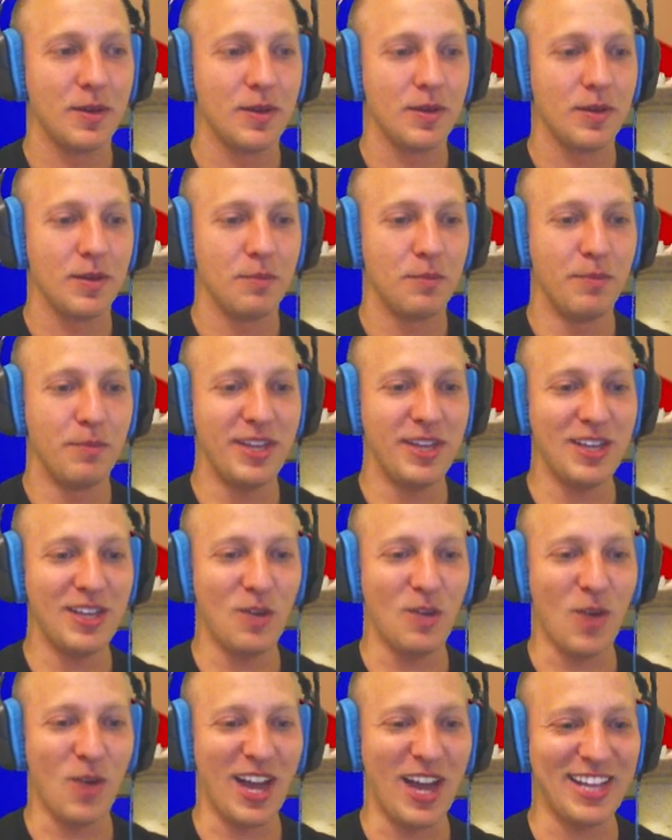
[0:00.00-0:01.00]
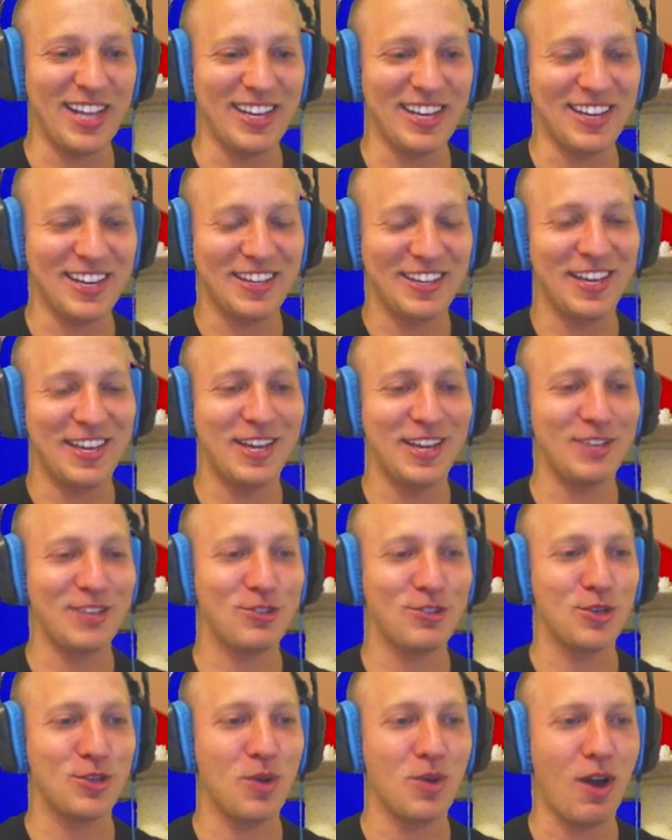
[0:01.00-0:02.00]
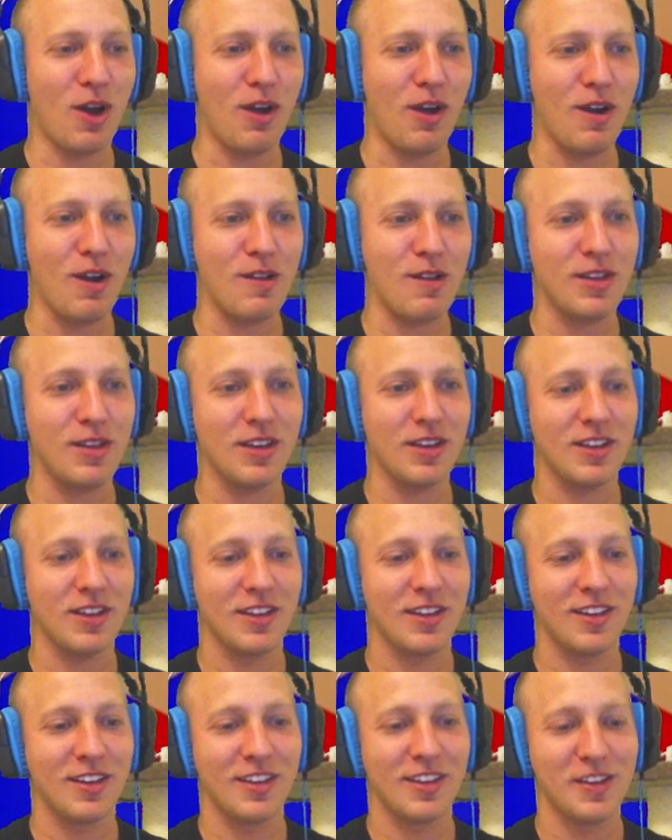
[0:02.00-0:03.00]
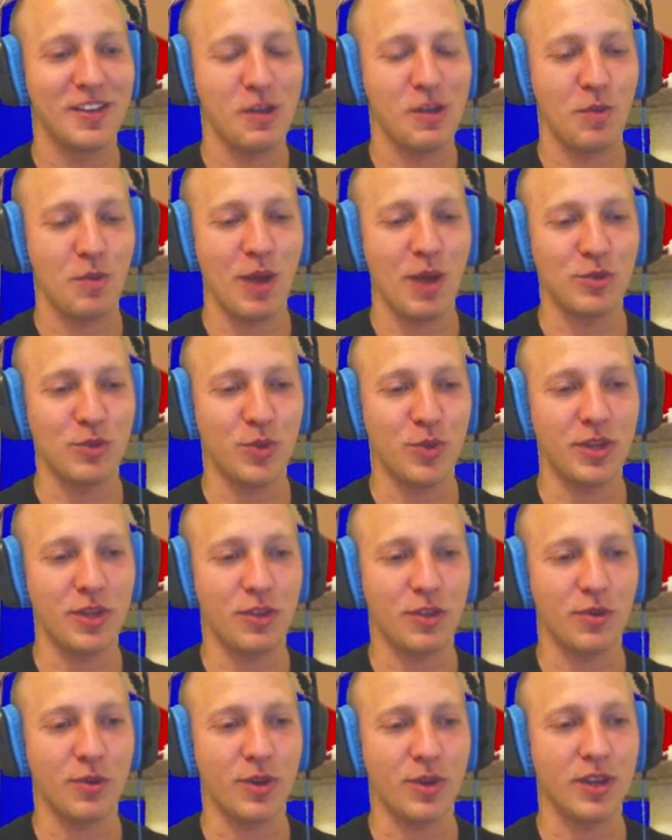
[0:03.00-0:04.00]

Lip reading: Minion Wida! He hits too hard! Round 23.